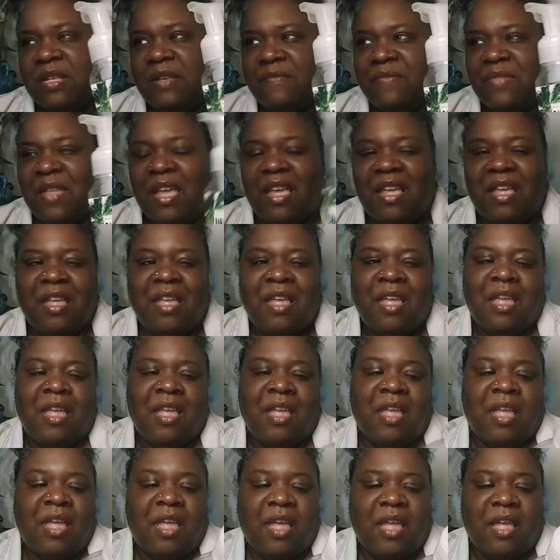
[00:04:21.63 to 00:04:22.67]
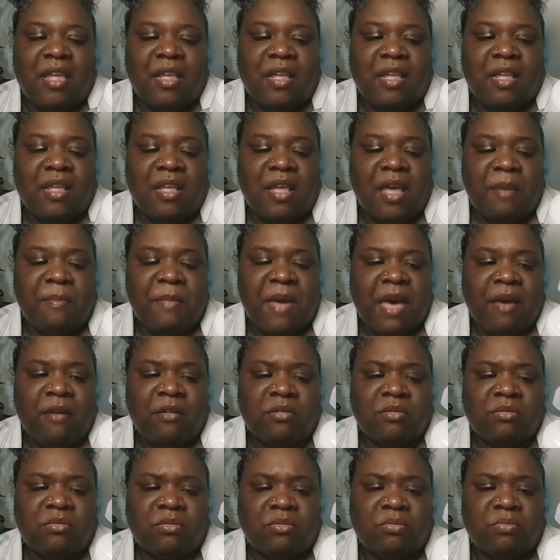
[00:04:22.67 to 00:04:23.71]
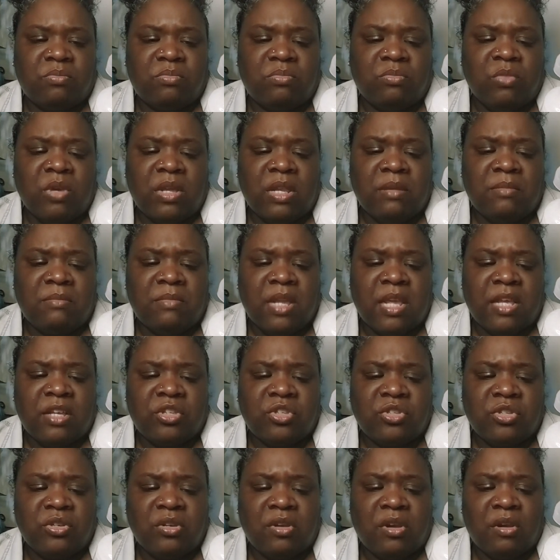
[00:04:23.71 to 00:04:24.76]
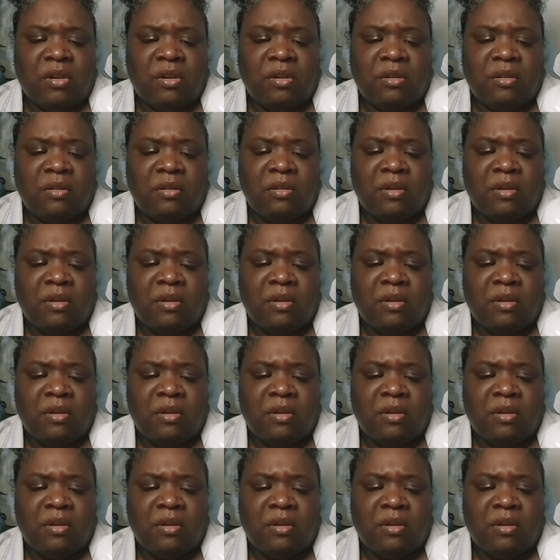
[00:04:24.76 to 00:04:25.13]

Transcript: If they come out with them next year.